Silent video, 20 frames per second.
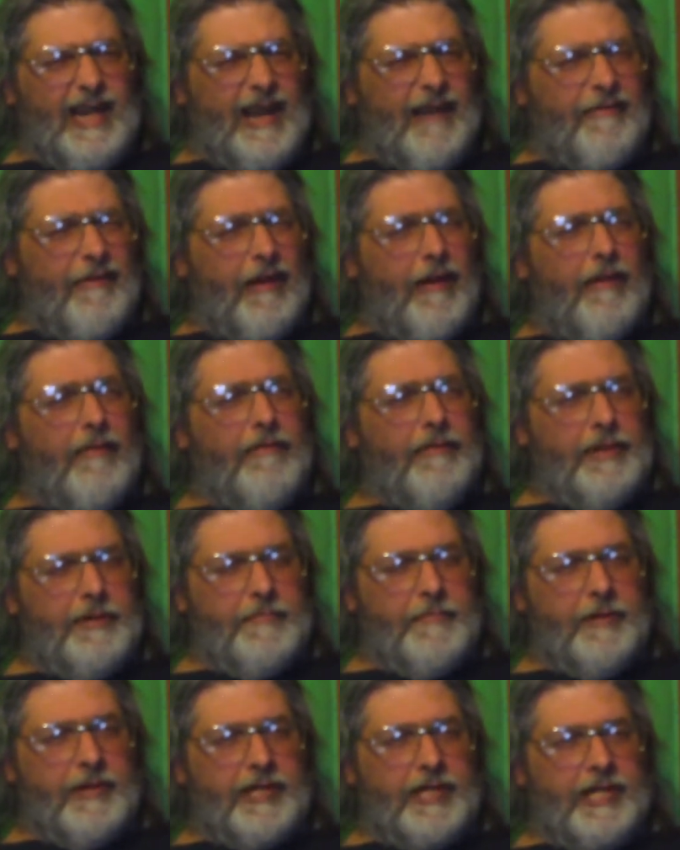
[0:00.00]
I've always
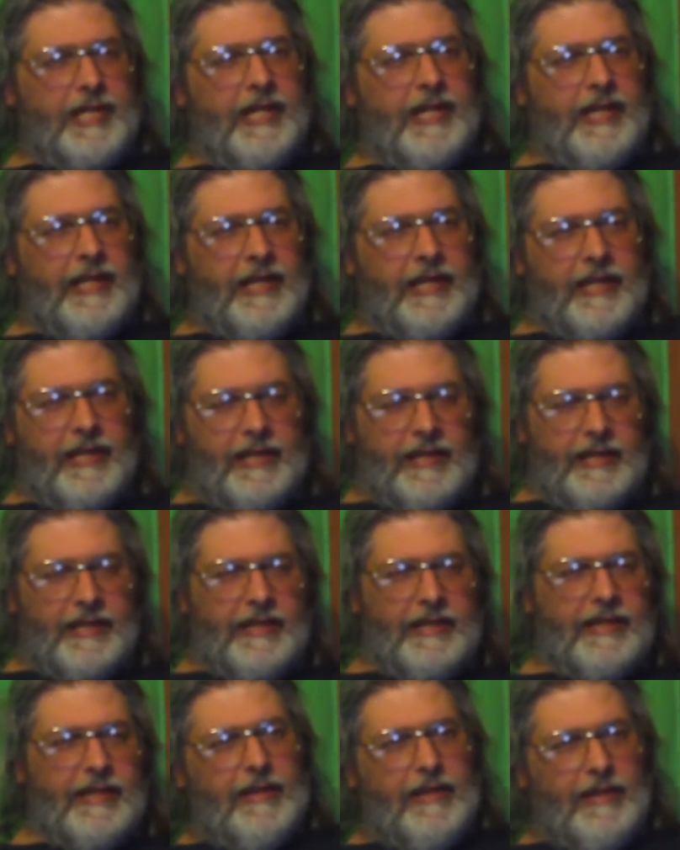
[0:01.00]
been skinny.
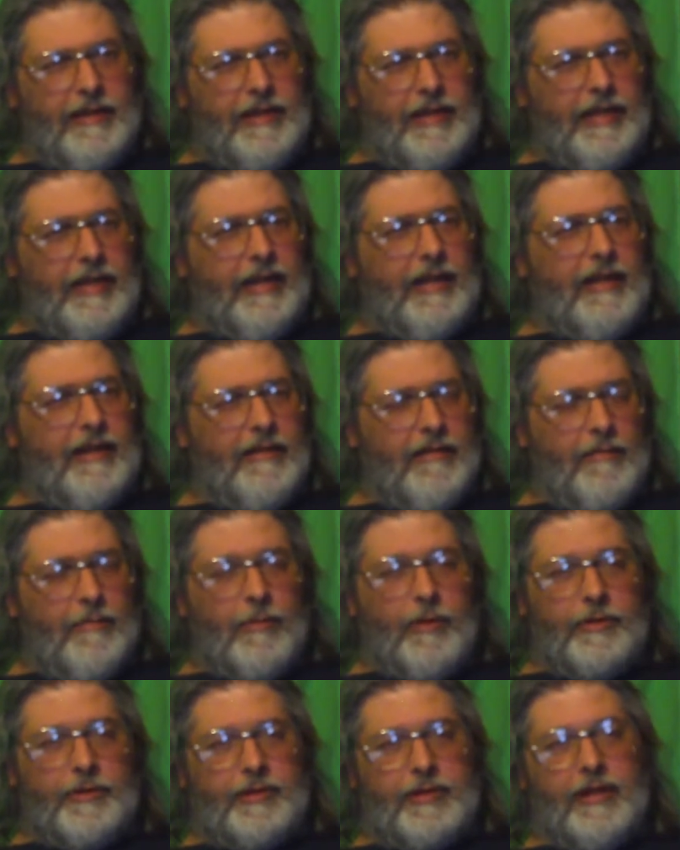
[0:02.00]
And
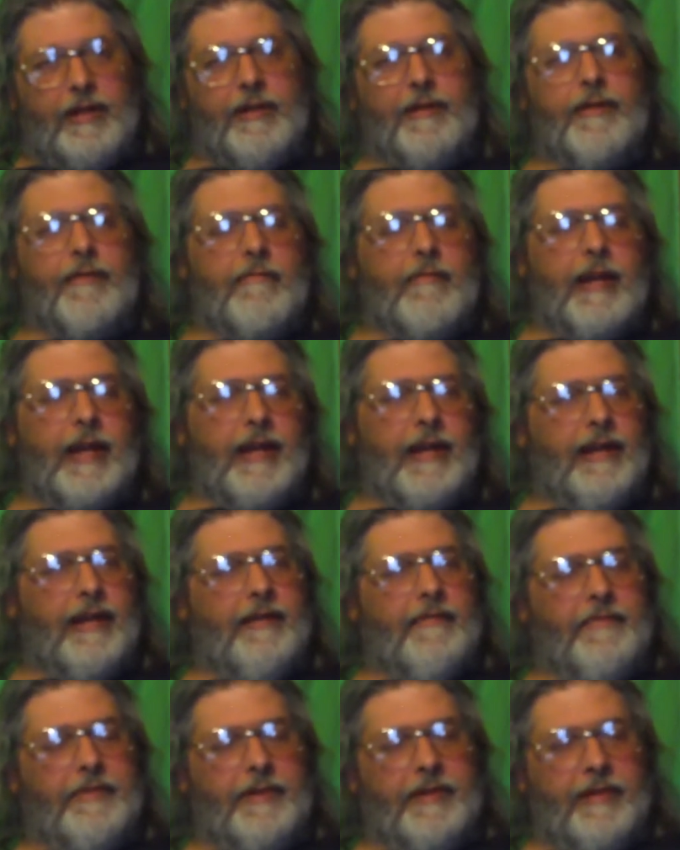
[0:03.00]
almost underweight
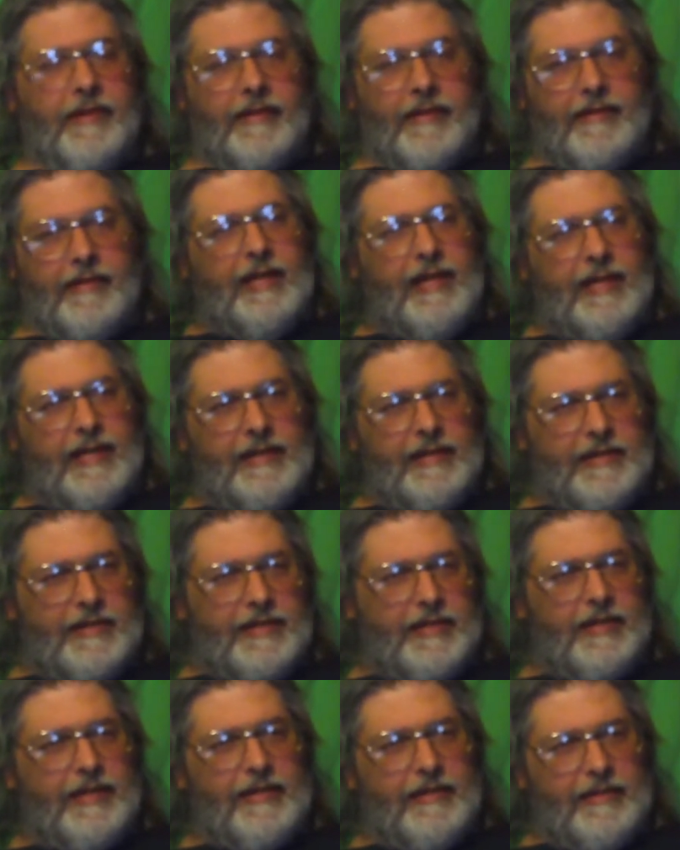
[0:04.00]
even,
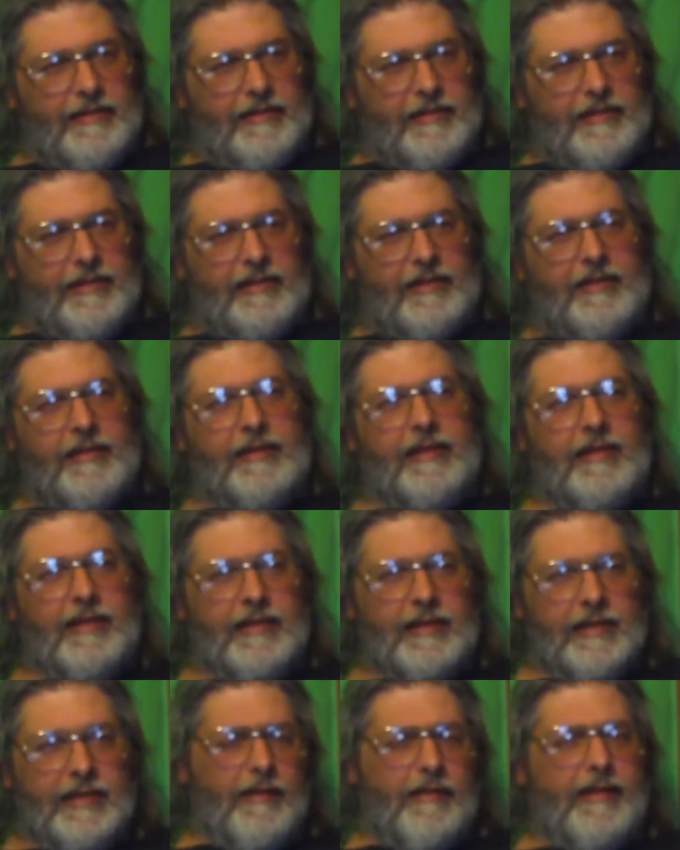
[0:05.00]
until
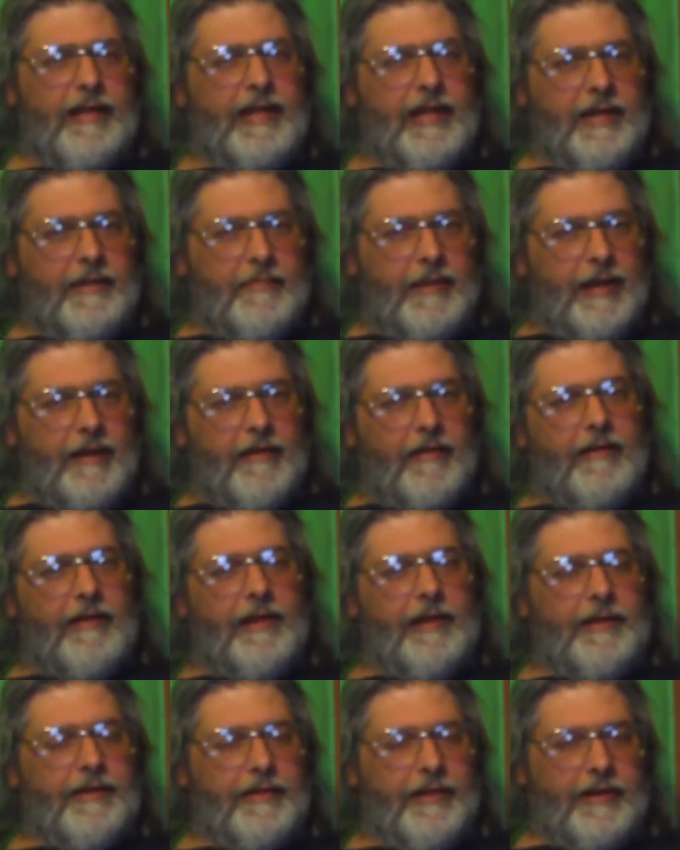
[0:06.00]
into my
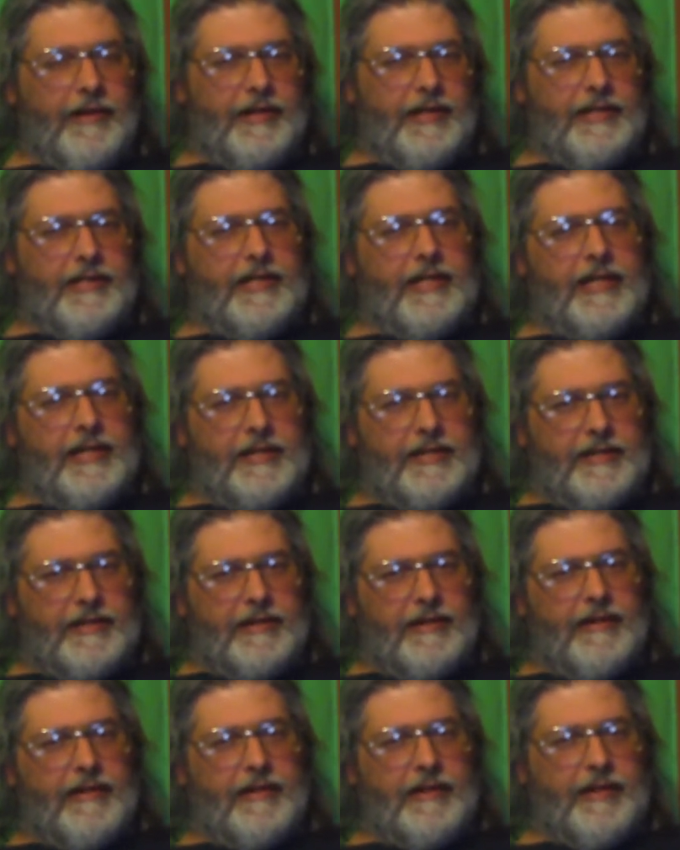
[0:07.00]
early thirties that
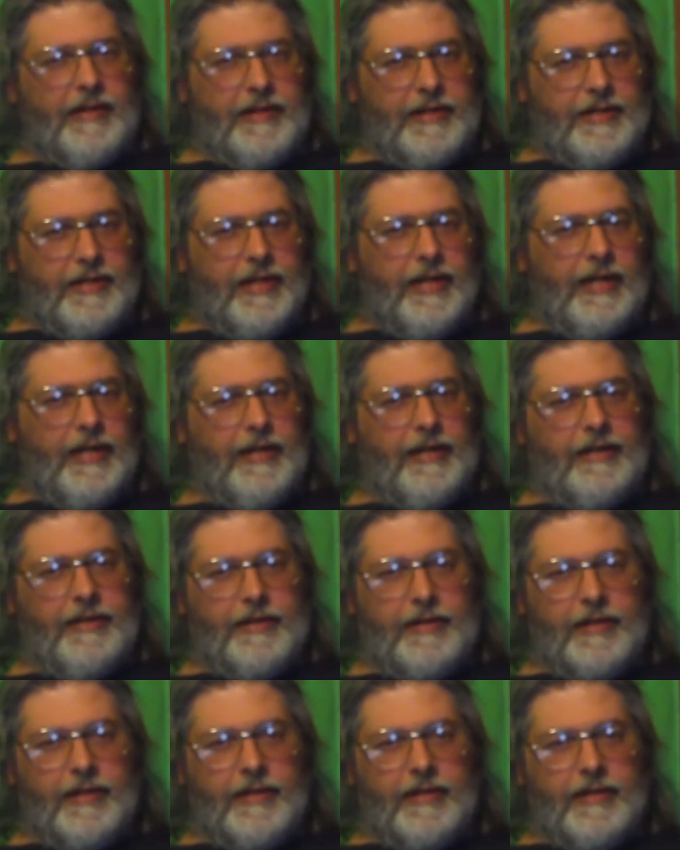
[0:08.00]
started to change.